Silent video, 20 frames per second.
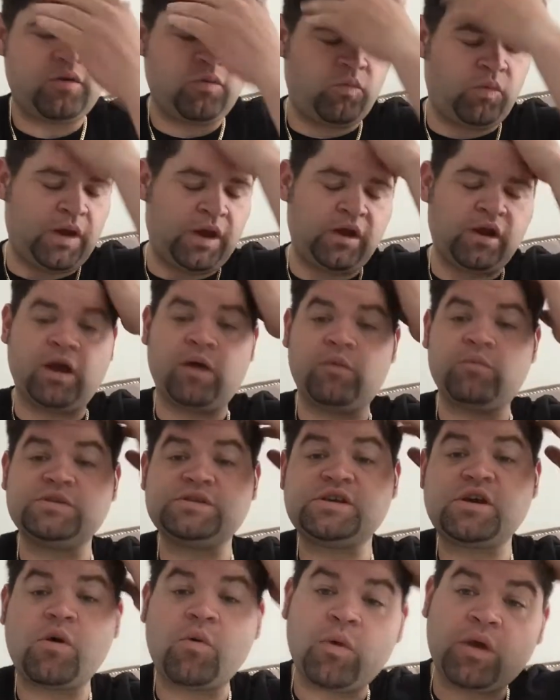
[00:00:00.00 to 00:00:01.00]
I
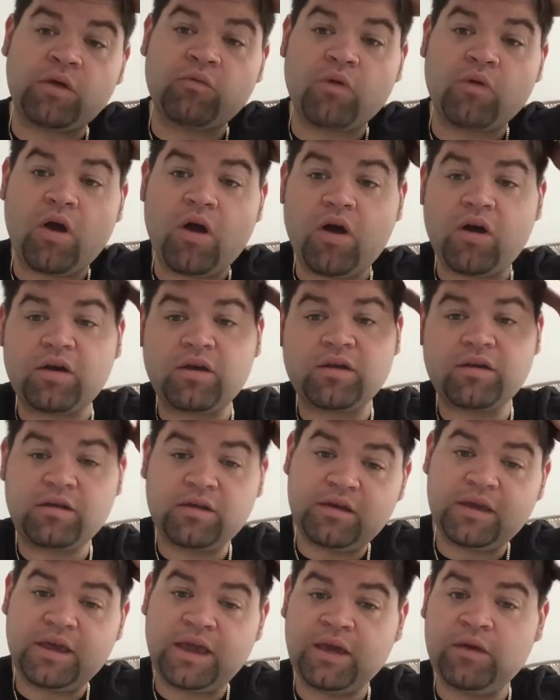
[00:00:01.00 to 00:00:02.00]
was going wrong
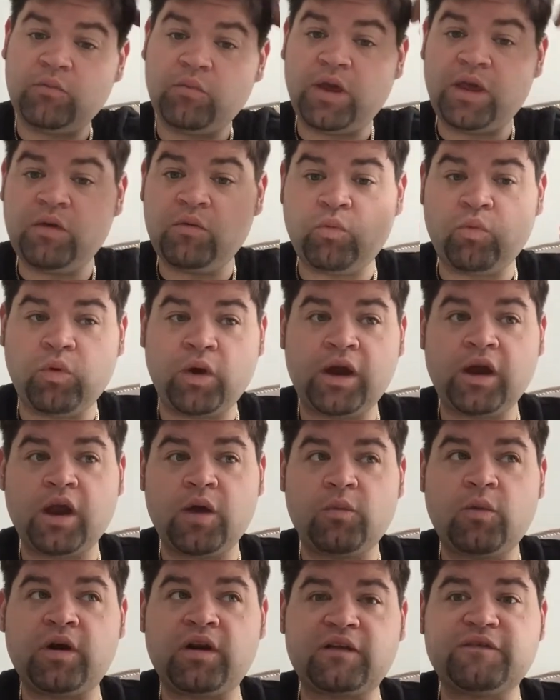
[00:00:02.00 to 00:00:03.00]
and where I
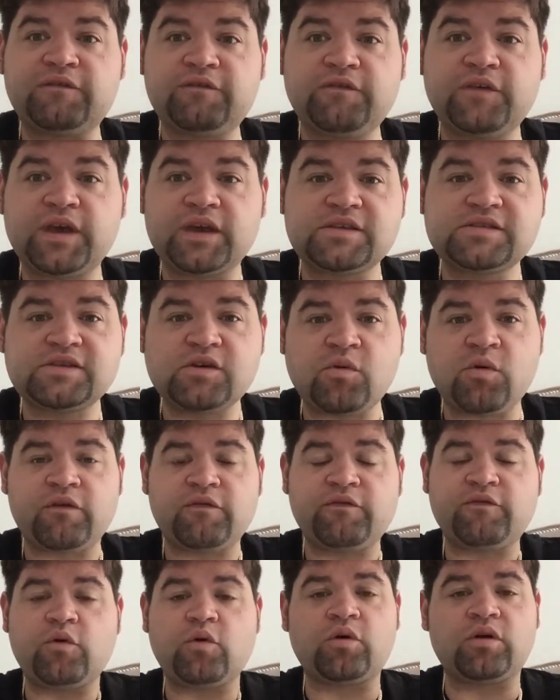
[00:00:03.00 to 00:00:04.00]
want to fix going
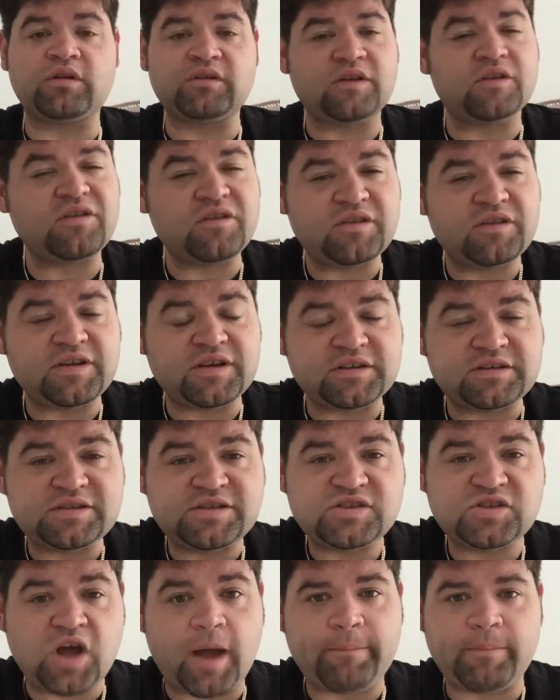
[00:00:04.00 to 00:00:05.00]
forward to
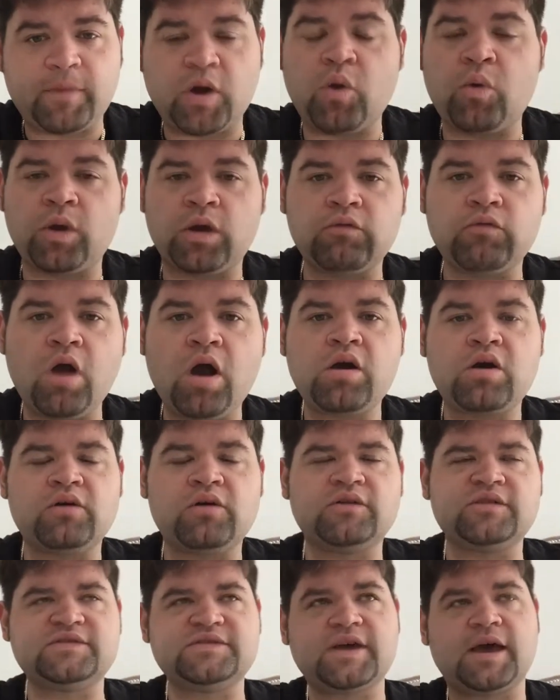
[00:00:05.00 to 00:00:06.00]
stop going wrong
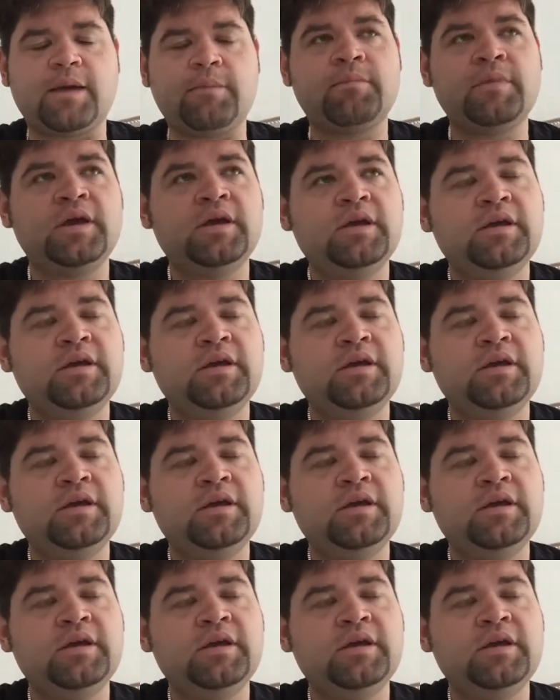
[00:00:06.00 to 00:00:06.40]
all the time.